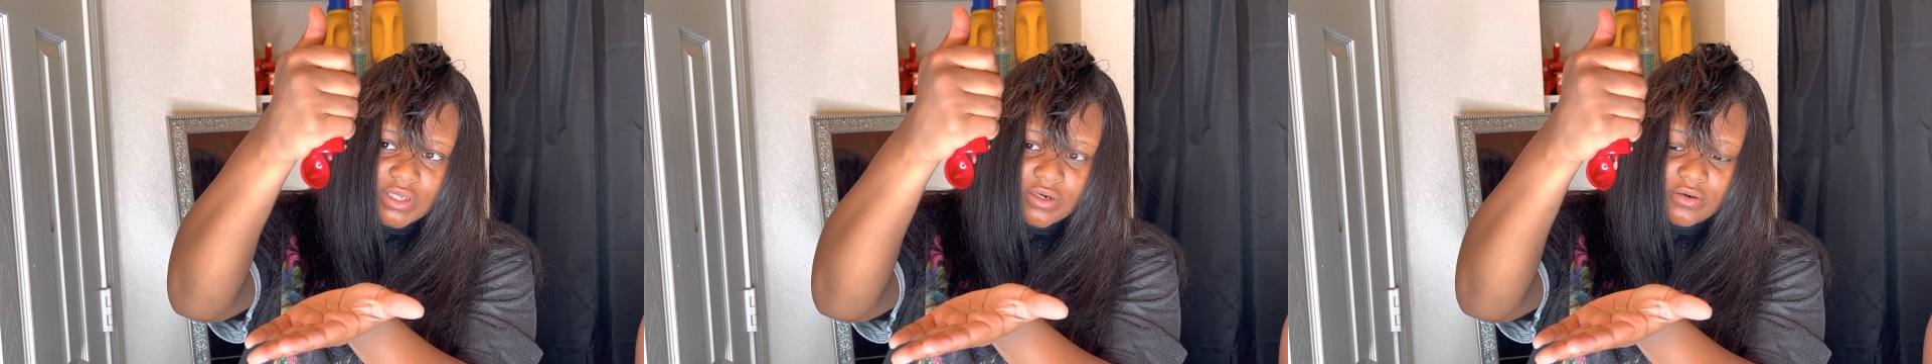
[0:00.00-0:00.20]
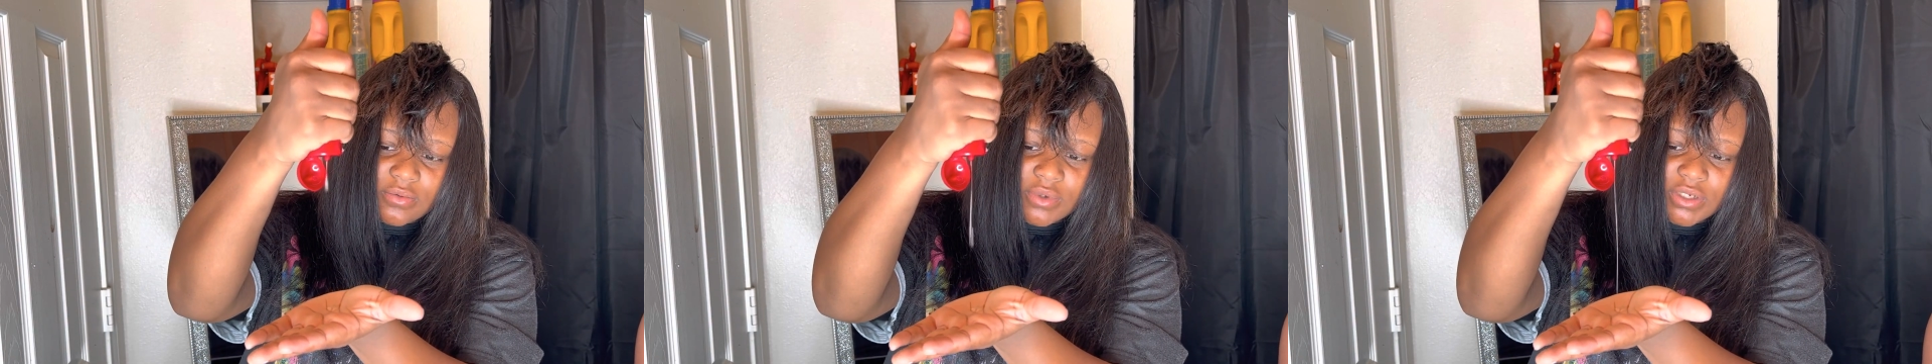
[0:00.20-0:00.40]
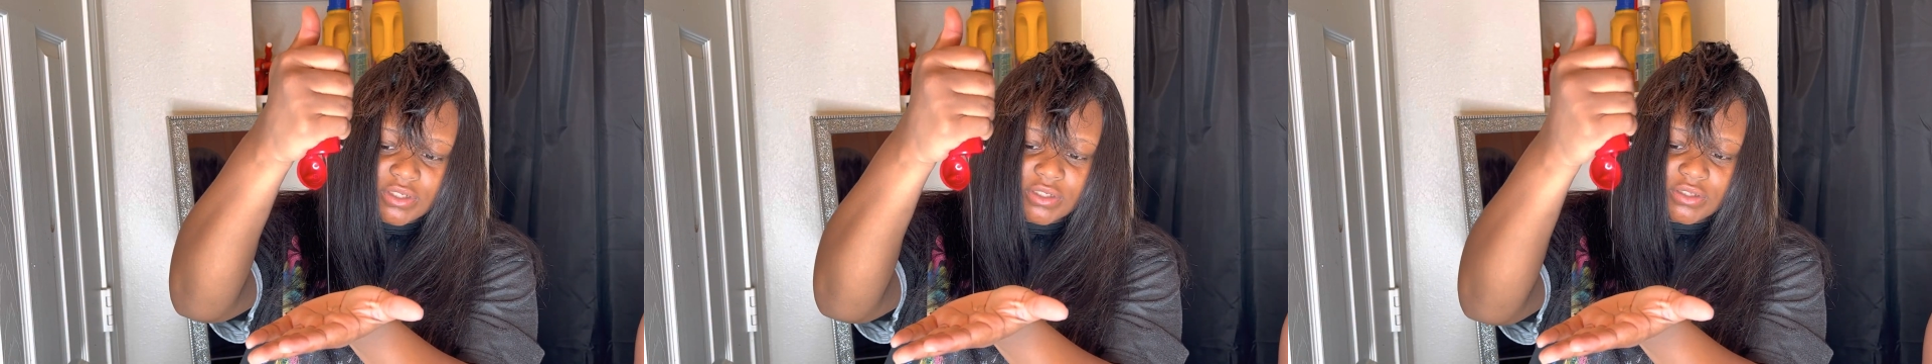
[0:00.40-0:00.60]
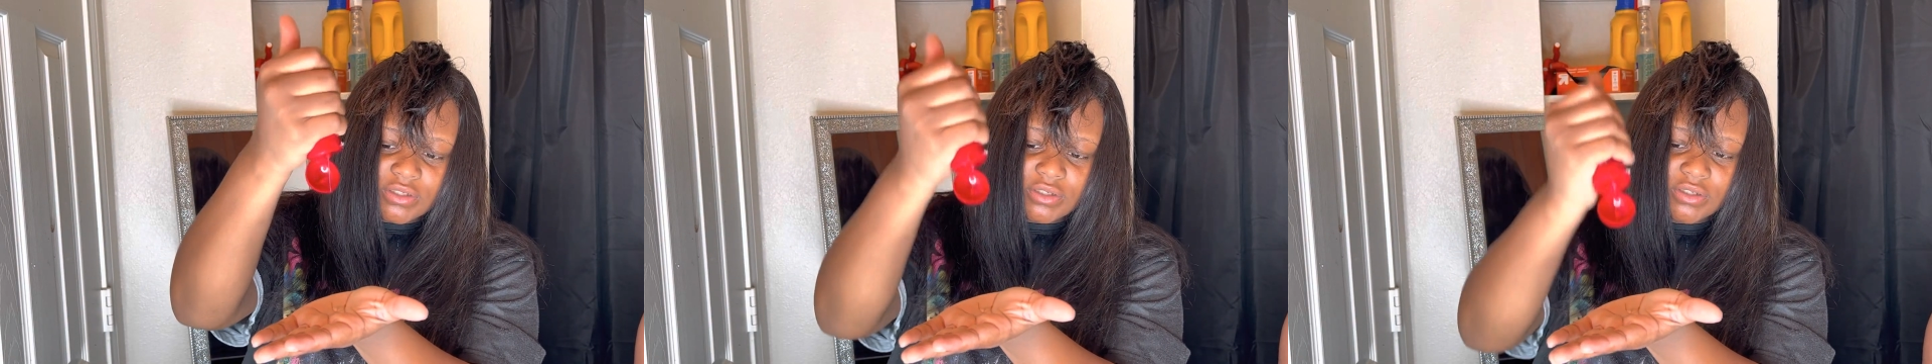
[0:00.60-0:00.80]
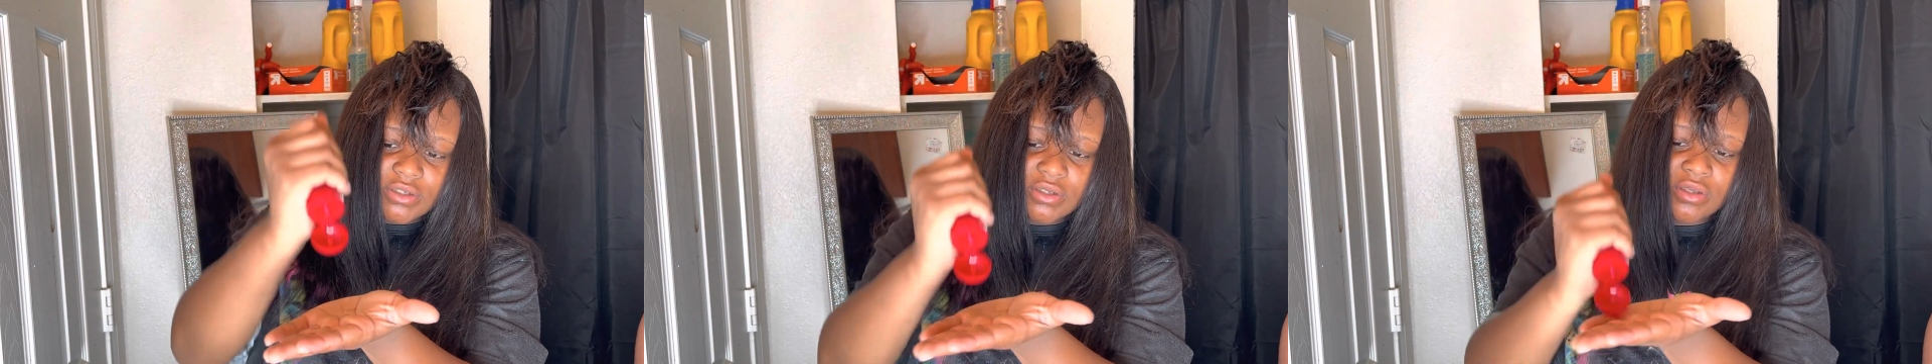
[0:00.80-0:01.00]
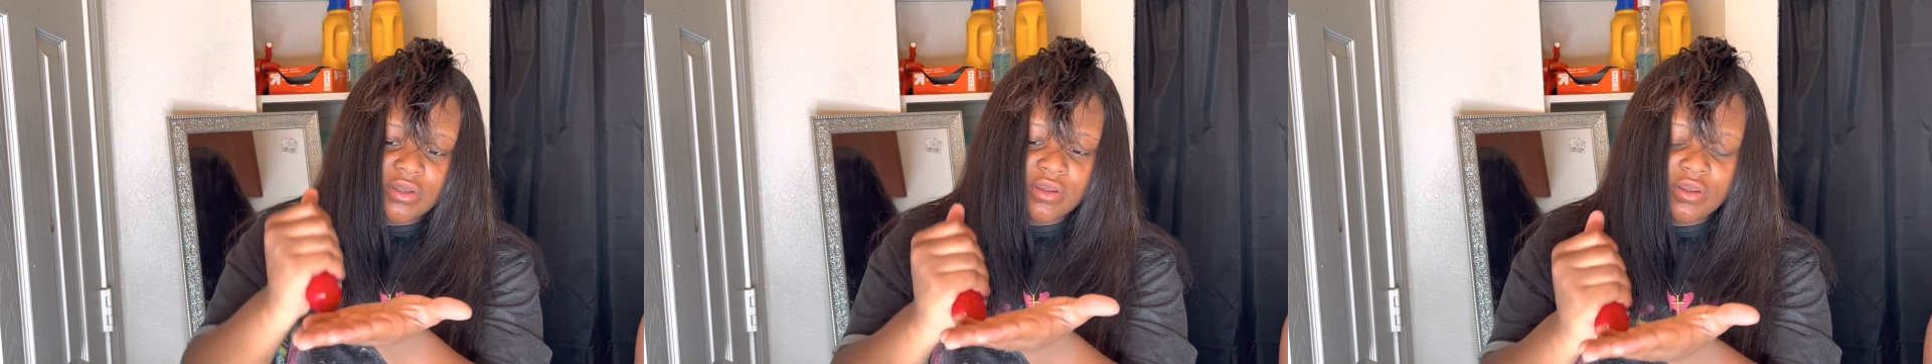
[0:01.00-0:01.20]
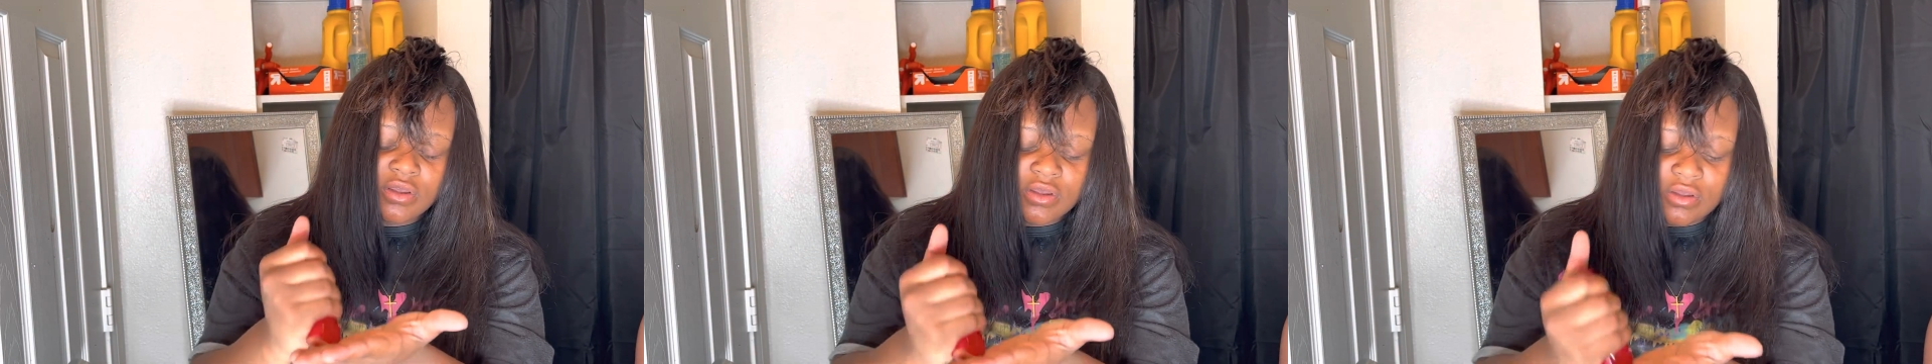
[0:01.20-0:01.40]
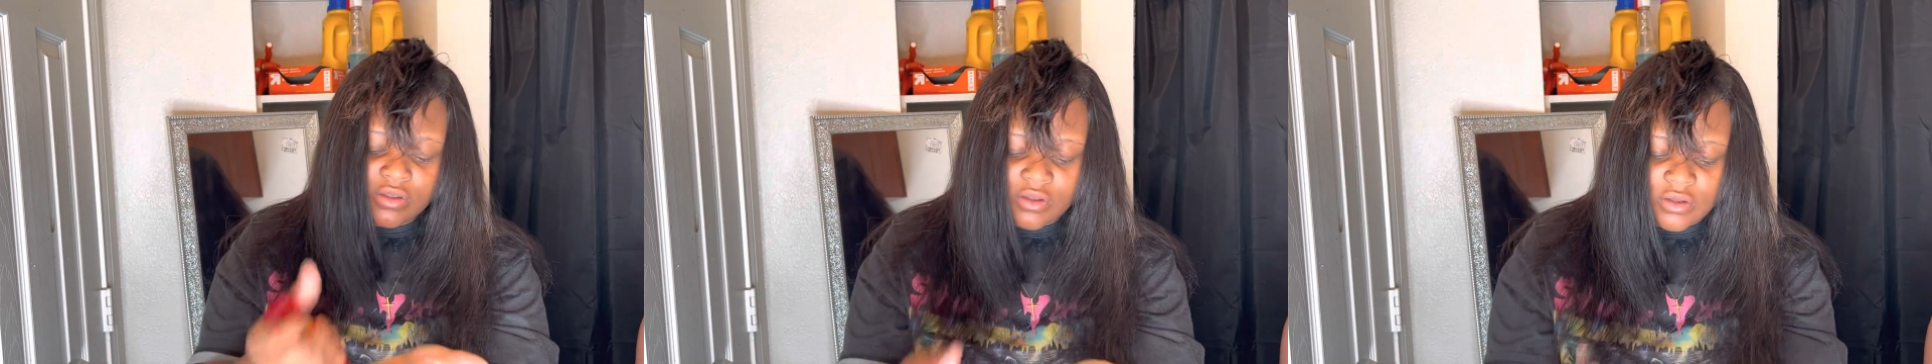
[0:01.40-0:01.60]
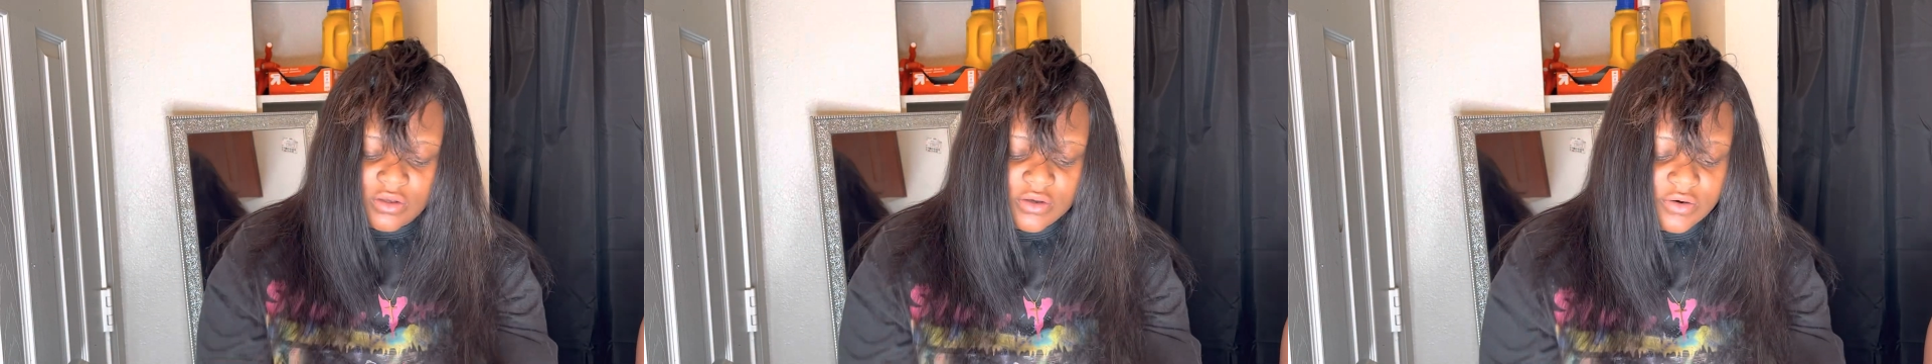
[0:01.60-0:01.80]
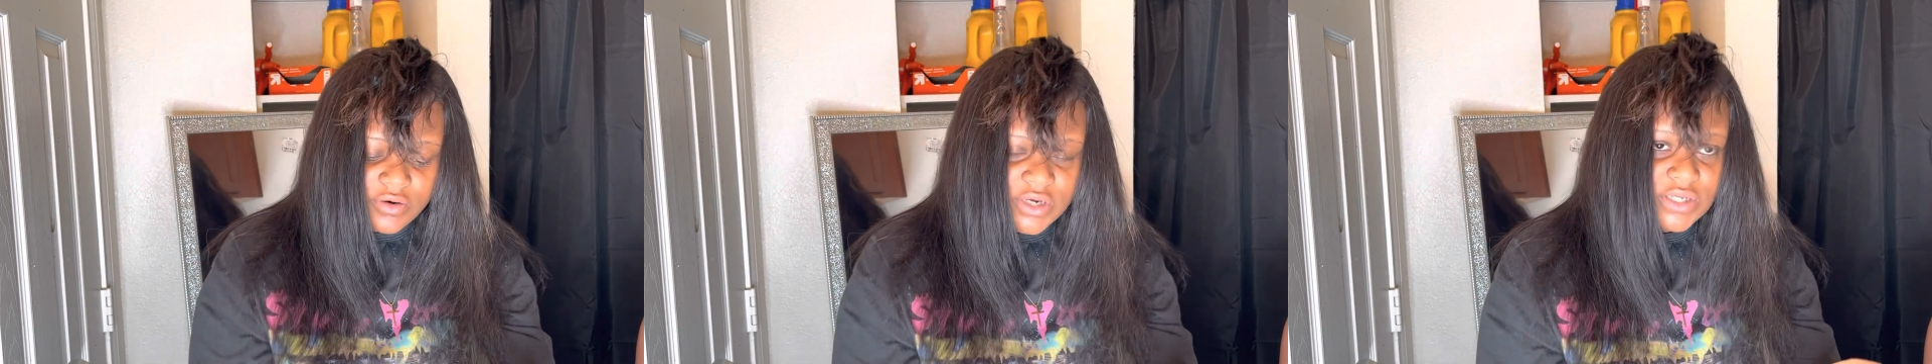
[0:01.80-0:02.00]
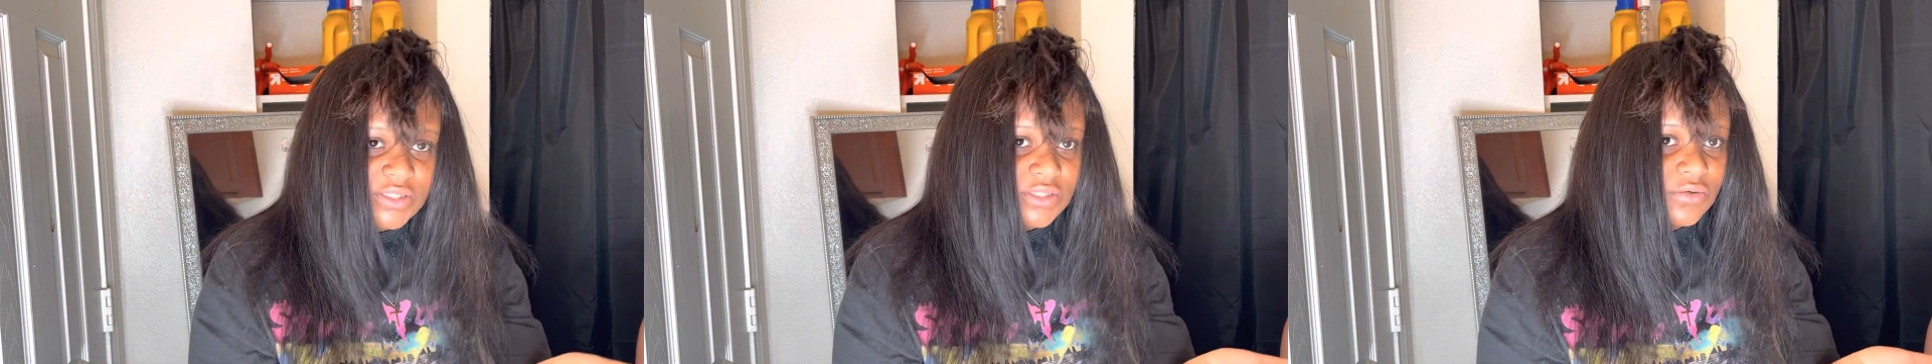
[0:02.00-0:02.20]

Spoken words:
don't want it crazy